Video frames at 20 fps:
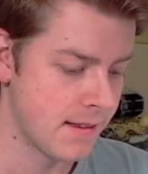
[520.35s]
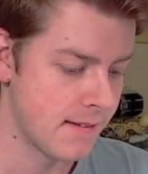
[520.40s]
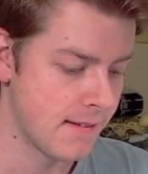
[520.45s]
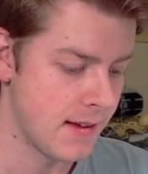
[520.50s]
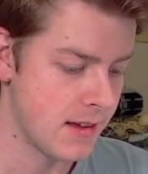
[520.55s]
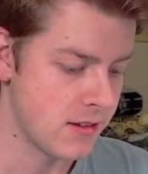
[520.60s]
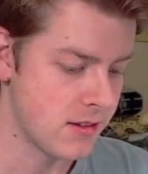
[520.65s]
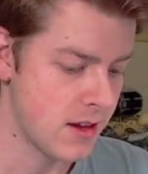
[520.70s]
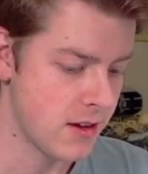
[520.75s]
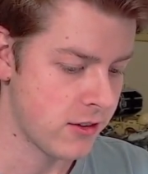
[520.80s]

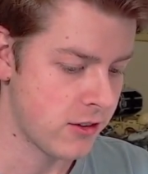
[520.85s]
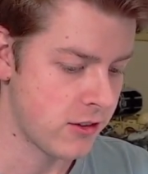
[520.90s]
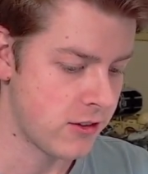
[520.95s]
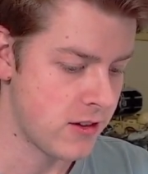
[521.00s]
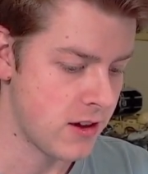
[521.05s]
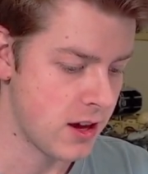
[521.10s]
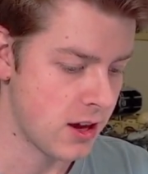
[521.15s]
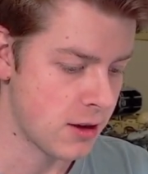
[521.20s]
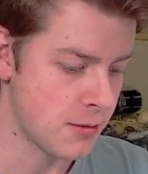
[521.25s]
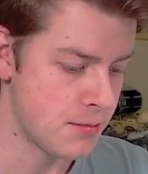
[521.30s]
It does
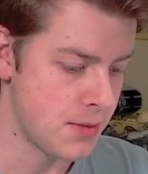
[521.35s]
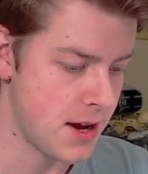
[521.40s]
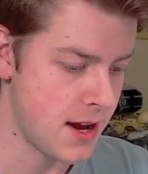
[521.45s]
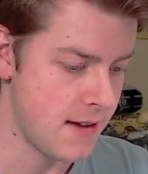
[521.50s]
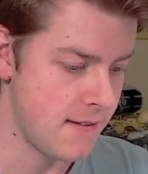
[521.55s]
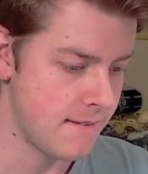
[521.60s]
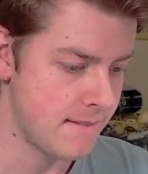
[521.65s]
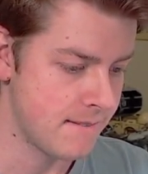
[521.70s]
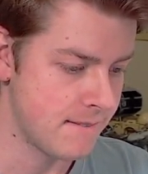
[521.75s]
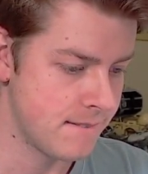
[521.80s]
stink,
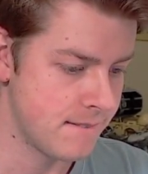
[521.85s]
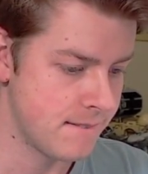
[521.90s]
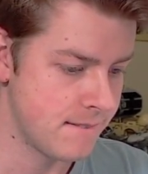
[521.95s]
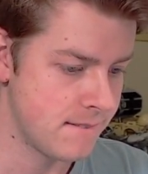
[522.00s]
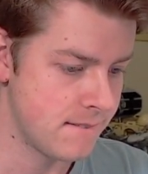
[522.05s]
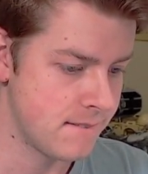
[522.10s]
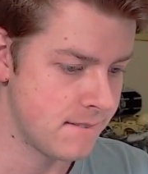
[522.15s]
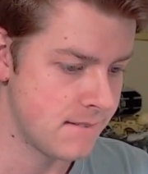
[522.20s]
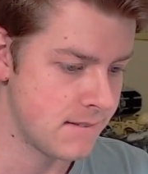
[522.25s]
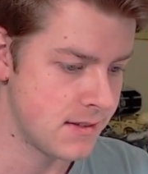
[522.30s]
but
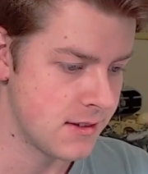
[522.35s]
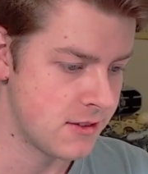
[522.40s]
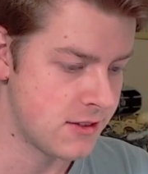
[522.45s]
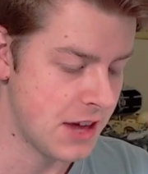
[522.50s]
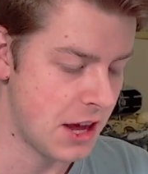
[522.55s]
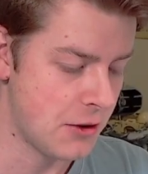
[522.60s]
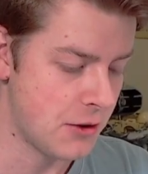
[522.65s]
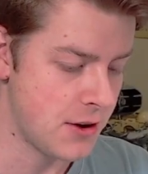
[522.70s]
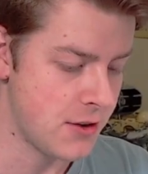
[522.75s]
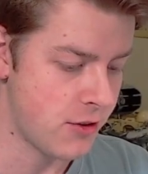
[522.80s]

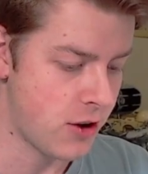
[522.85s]
centering's